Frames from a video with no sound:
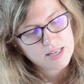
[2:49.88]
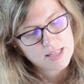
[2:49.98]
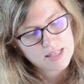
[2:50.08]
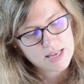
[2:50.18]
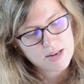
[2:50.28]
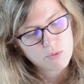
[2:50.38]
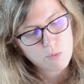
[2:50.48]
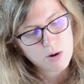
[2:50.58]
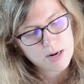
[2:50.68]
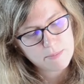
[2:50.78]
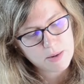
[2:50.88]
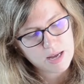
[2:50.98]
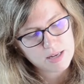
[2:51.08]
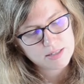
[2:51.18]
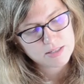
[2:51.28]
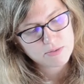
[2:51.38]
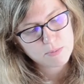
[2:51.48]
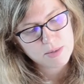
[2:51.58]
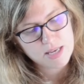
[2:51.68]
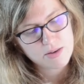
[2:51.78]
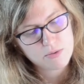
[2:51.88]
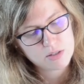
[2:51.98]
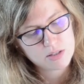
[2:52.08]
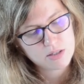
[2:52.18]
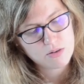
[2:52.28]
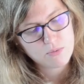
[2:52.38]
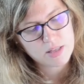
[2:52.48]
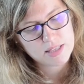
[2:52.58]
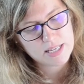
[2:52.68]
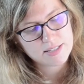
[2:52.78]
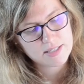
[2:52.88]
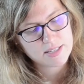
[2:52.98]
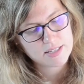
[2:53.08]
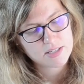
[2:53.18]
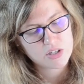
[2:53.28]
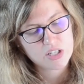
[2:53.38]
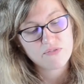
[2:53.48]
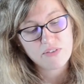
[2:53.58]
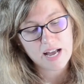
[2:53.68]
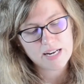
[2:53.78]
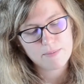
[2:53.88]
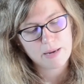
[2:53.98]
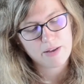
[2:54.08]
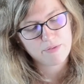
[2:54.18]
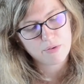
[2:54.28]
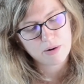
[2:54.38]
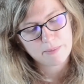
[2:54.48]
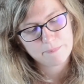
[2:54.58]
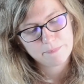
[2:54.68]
then 1 box would be equal to 1,600 divided by 4.